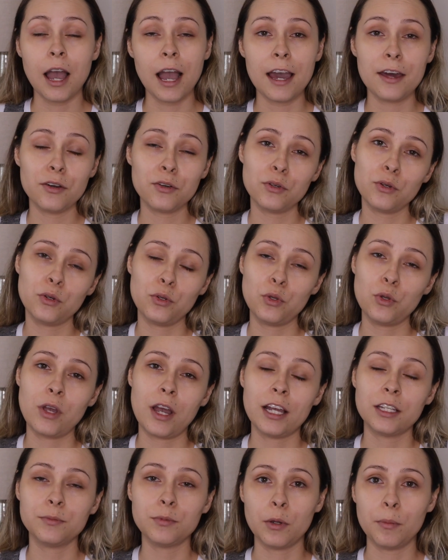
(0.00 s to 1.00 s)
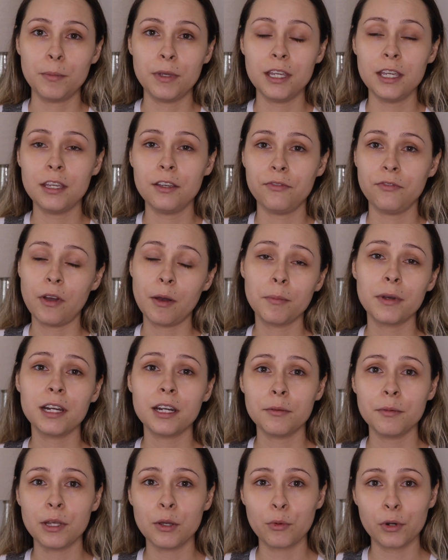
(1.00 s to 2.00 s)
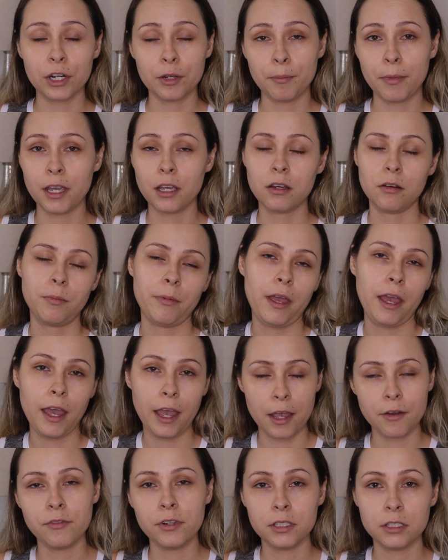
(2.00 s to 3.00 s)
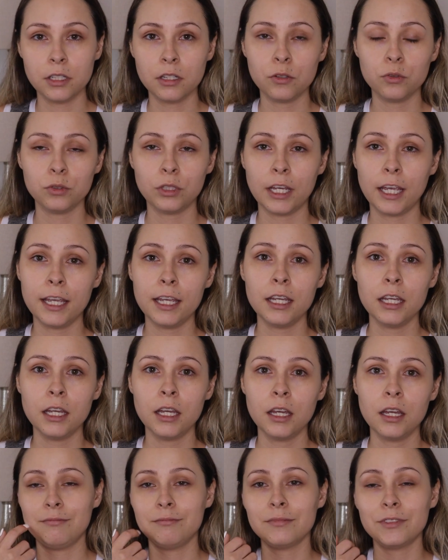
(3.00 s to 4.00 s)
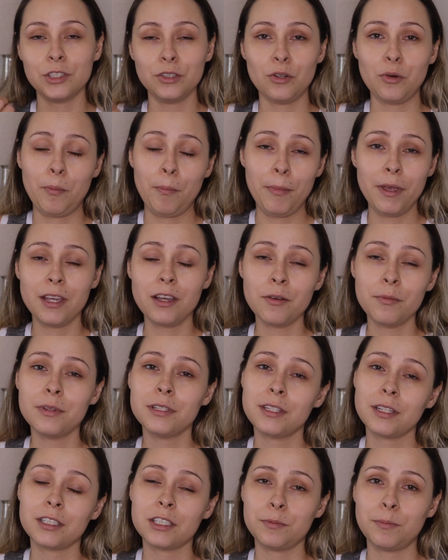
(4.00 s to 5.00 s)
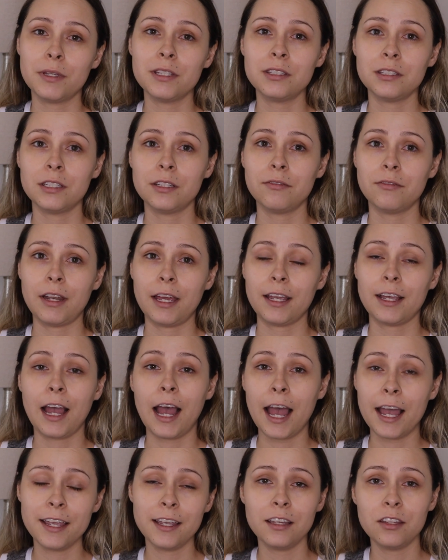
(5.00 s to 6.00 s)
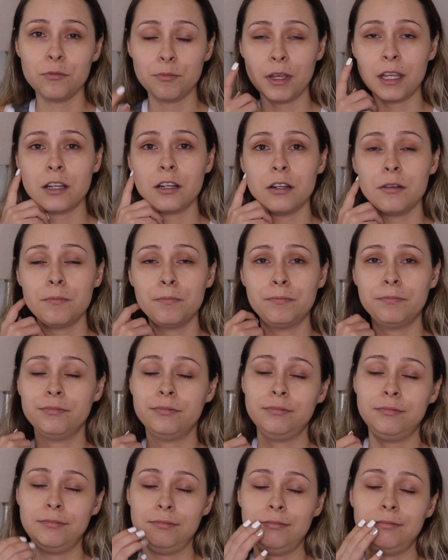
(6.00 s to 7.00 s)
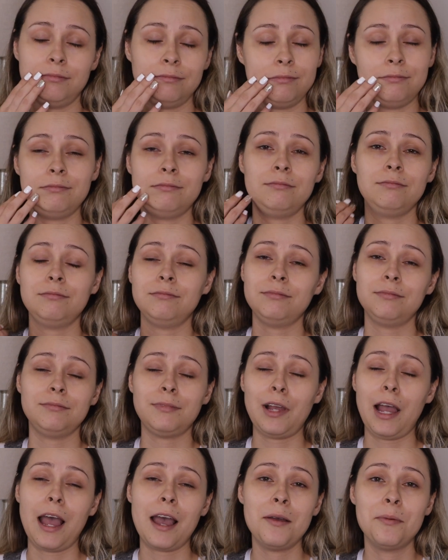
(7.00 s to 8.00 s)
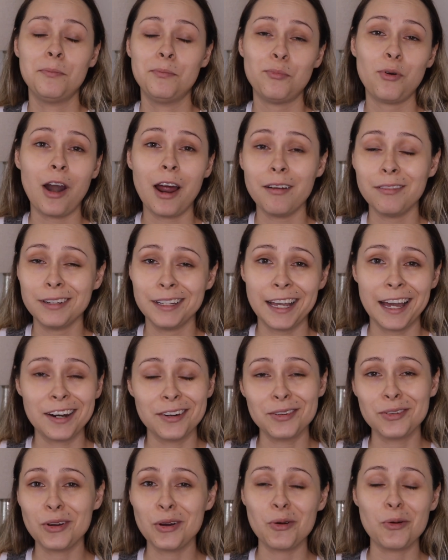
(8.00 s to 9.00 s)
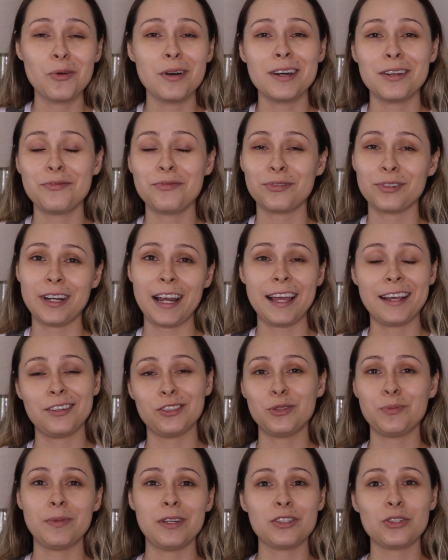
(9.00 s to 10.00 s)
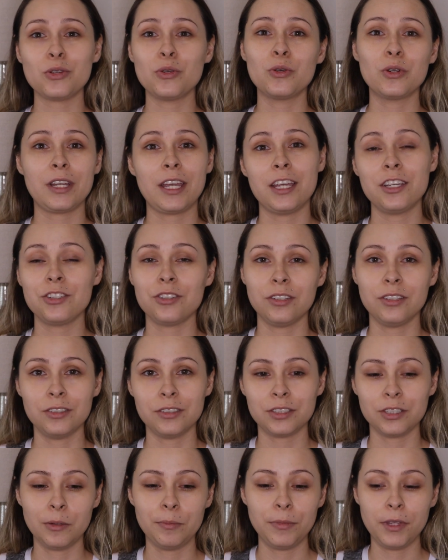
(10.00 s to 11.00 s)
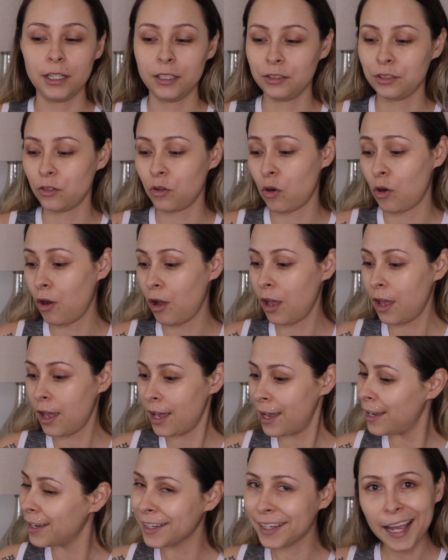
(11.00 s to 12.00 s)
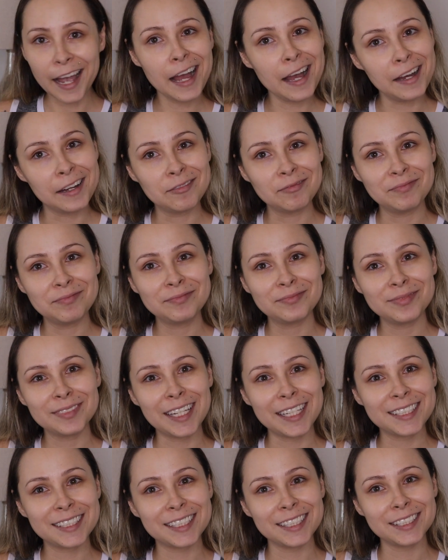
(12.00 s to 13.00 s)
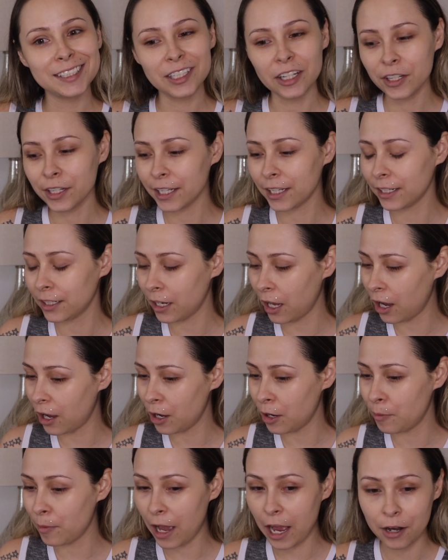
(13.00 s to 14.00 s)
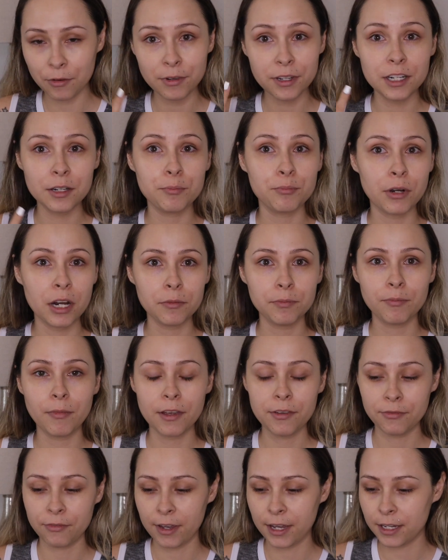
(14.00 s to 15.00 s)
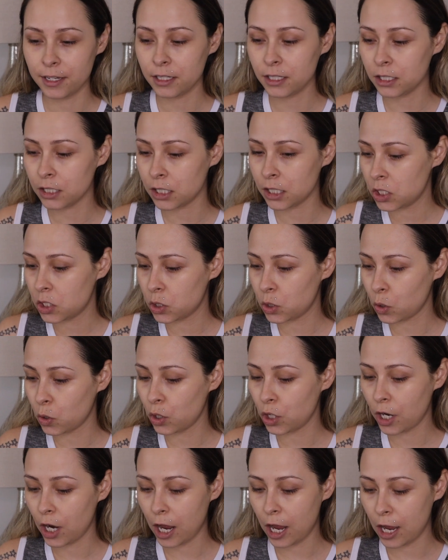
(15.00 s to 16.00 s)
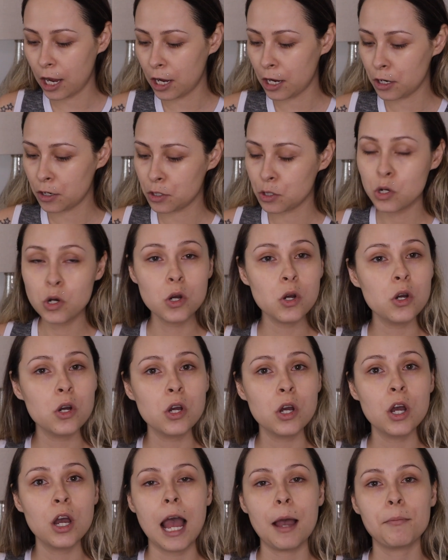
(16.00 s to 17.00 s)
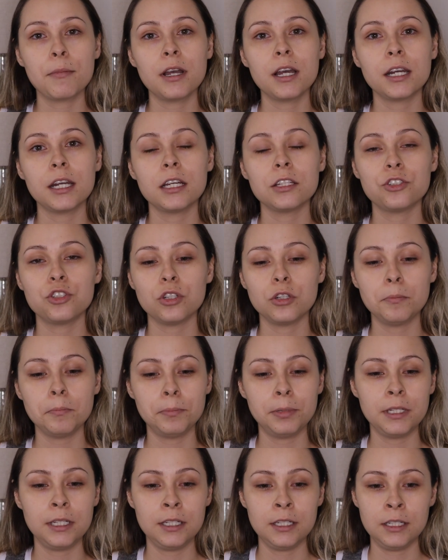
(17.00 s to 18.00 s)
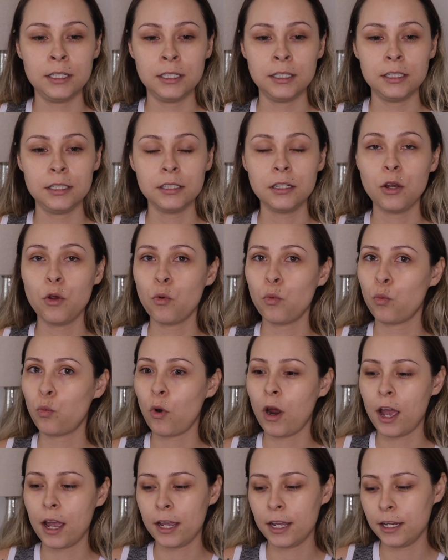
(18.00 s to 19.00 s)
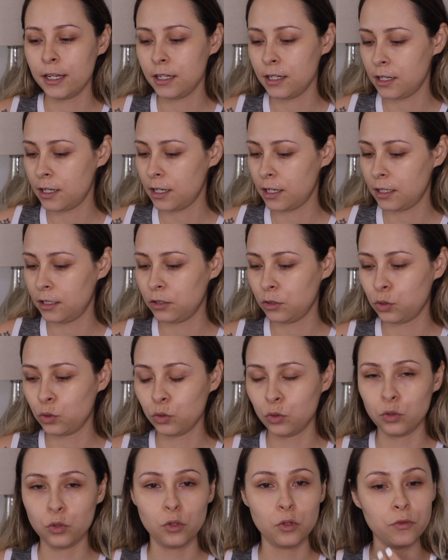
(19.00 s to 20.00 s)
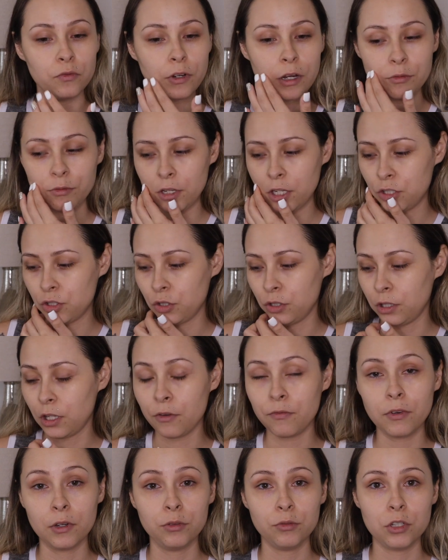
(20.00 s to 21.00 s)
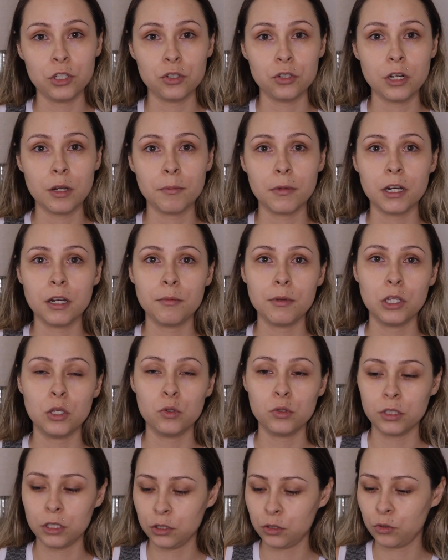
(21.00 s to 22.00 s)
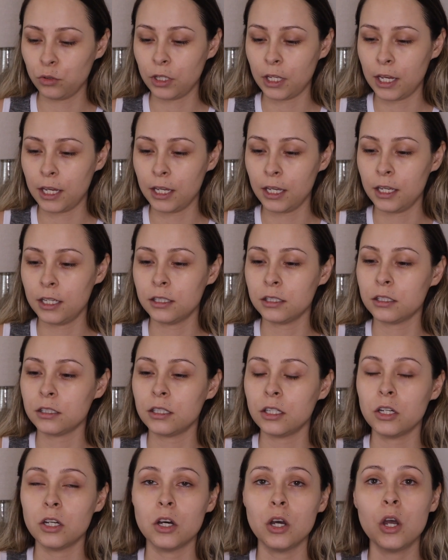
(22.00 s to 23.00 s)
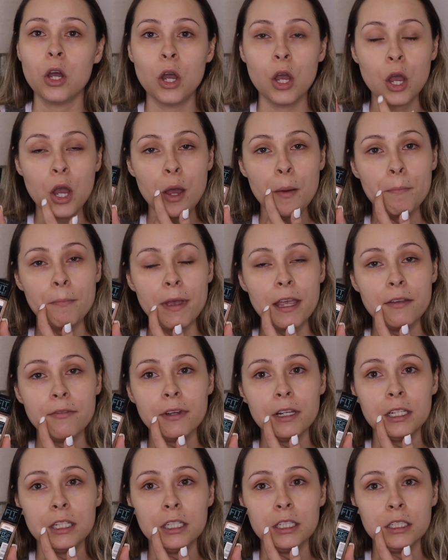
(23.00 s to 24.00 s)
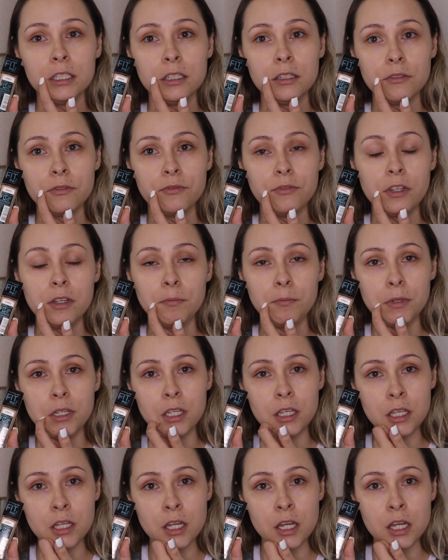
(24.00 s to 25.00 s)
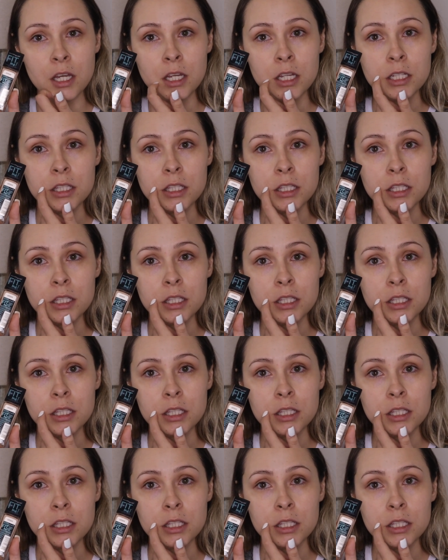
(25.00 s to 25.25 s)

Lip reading: I don't know you guys, but me, if I'm gonna be wearing makeup every single day, you know, makeup is expensive. Like high-end makeup, probably, I don't know what, for like a special occasion or something. So yeah, let's get started. I already prepped my face, so now I'm gonna jump in right into foundation. The foundation I'm gonna be using today, it's the Maybelline Fit Me.